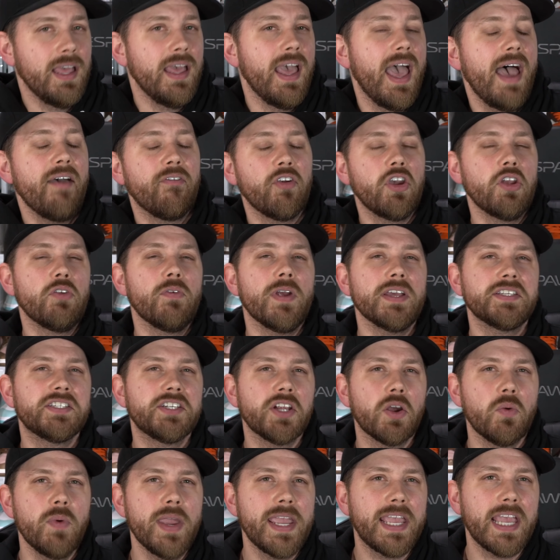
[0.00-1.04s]
Have a good rest of
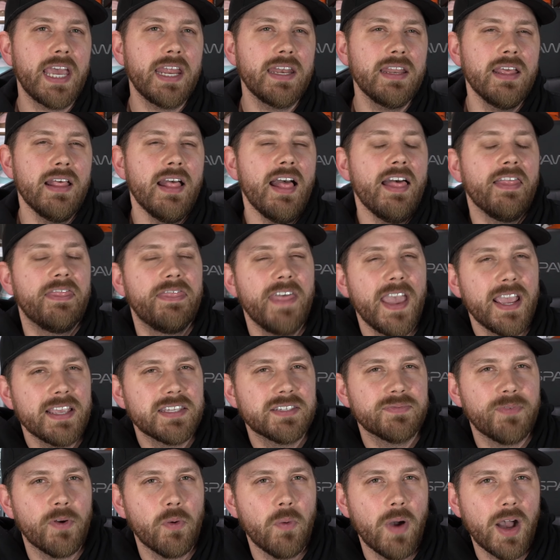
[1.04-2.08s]
your weekend.
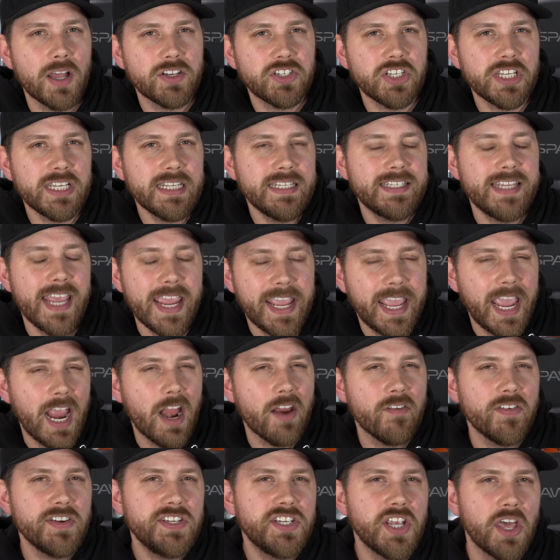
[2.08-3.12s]
Thanks for watching. Take care
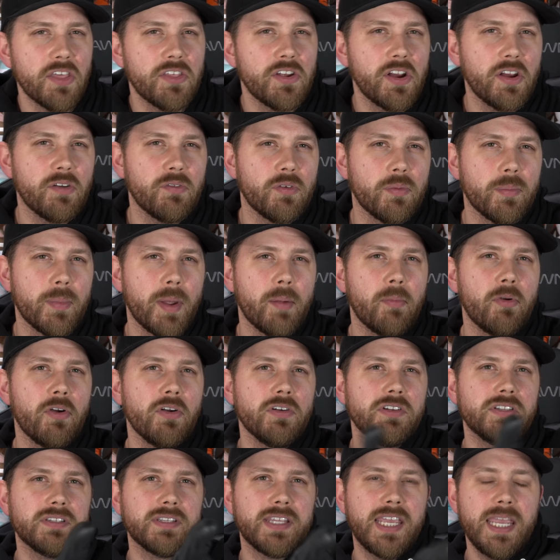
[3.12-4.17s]
of each other, and
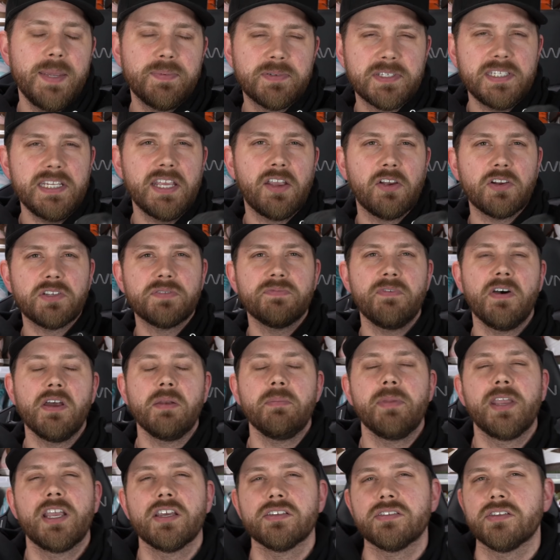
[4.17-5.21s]
remember, keep sneakers fun
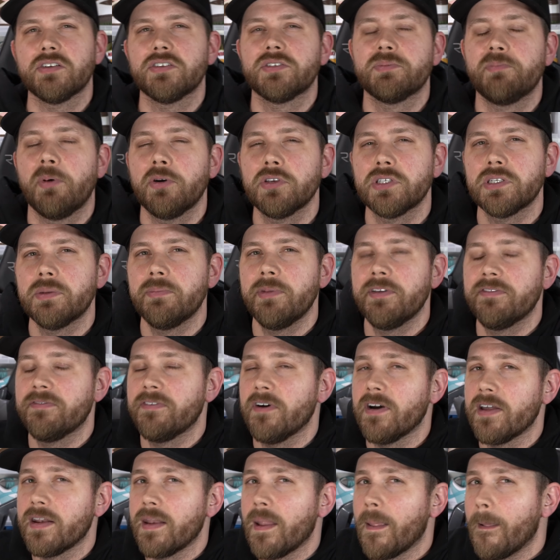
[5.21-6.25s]
because they're supposed to be
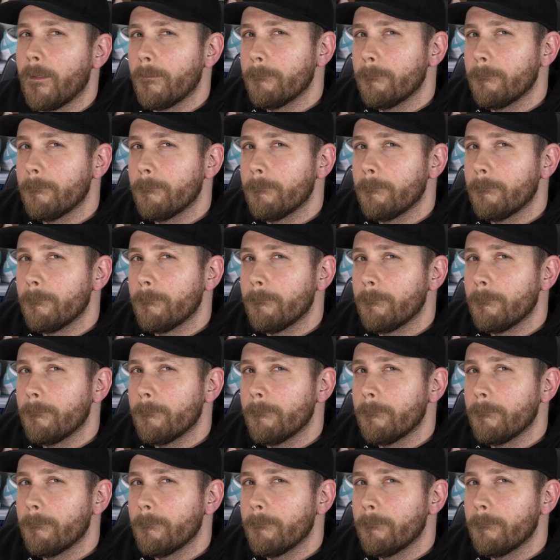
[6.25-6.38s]
fun.